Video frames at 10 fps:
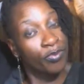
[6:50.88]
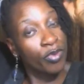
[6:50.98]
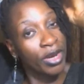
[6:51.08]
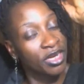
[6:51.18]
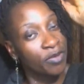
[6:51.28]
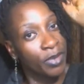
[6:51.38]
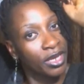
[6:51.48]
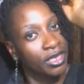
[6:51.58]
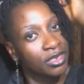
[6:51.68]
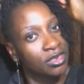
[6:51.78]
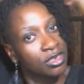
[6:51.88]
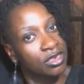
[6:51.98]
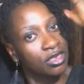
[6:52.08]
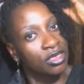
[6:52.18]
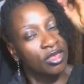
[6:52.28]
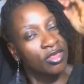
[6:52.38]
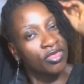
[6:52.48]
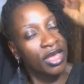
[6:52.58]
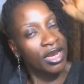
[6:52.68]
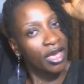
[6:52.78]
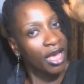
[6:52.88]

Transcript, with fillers: braided bit that I